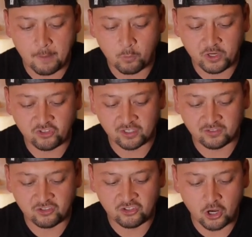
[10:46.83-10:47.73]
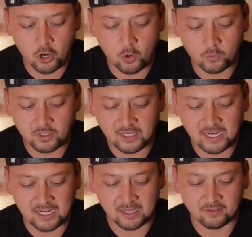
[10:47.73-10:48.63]
We just don't
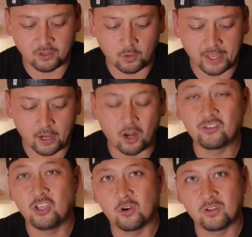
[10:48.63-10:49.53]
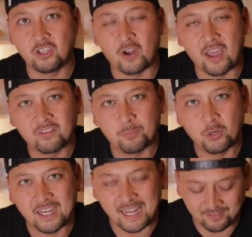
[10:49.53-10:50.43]
need it. So like, and also you don't have to
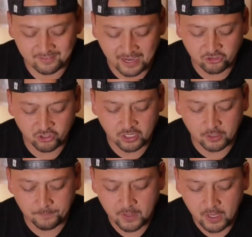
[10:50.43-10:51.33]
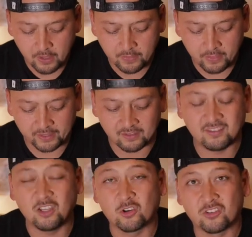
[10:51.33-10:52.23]
put it inside your ear, like the
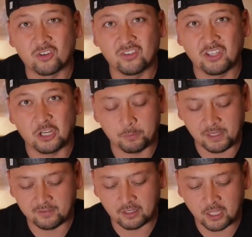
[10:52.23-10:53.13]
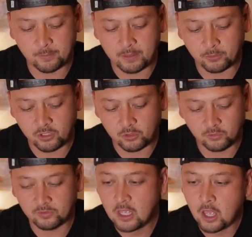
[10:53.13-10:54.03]
Secret Service earpiece that a lot of people
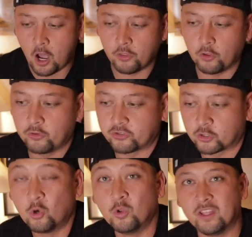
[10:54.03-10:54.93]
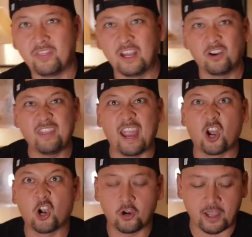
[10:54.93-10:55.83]
use. Although those are cool in theory, they
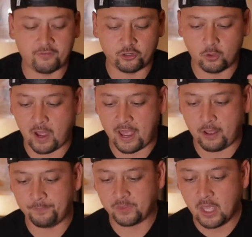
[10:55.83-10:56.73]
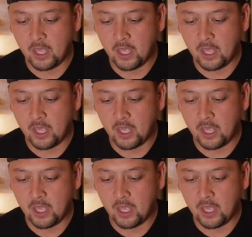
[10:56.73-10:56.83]
hurt after a while.